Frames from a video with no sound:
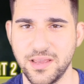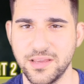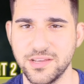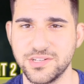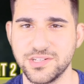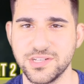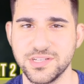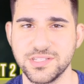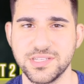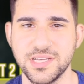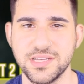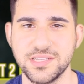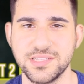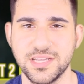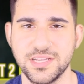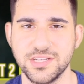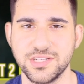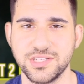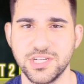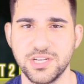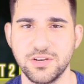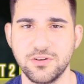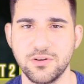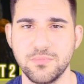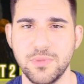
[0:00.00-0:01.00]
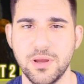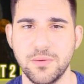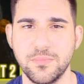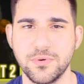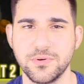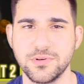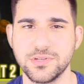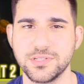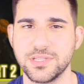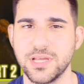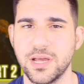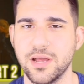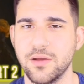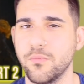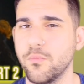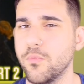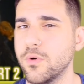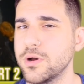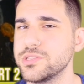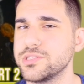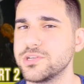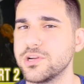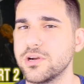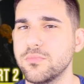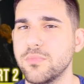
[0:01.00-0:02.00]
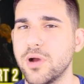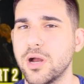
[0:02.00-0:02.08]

Aisha says that she remembers that once her